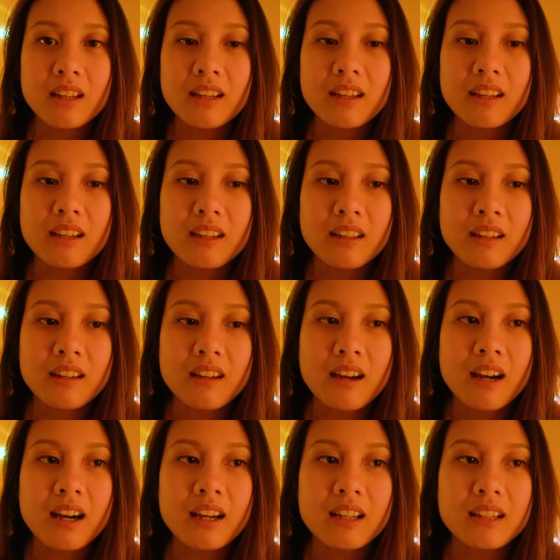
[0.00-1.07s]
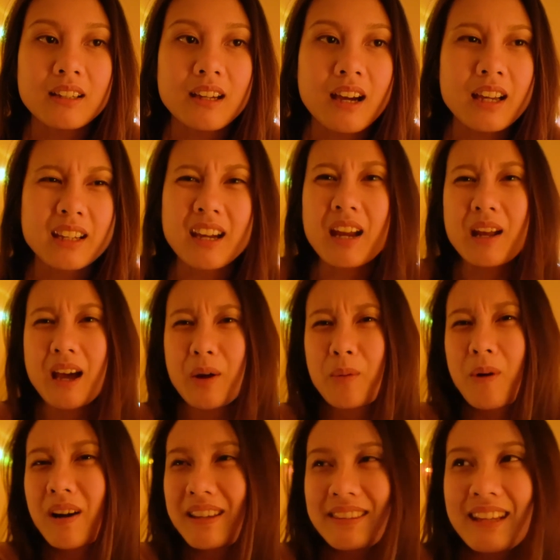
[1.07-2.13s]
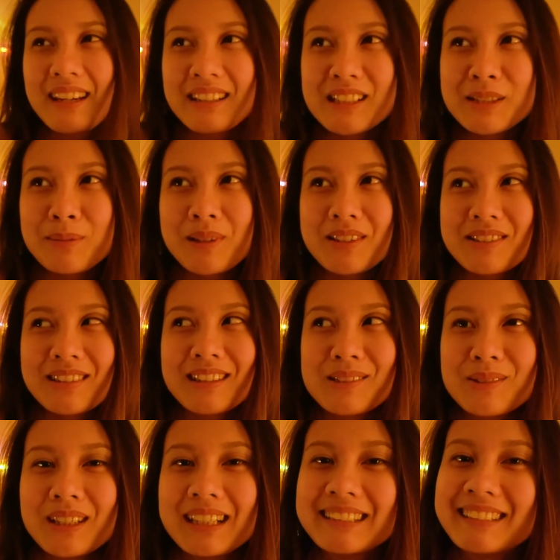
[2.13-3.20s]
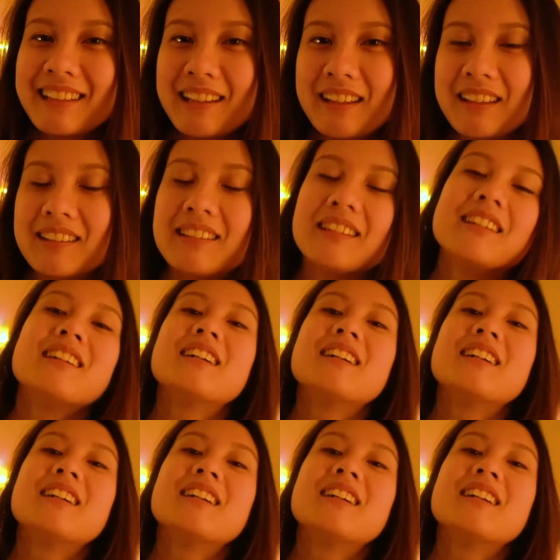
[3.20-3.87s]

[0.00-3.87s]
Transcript: And I, I kind of, I wanted that experience, and that's why I did it.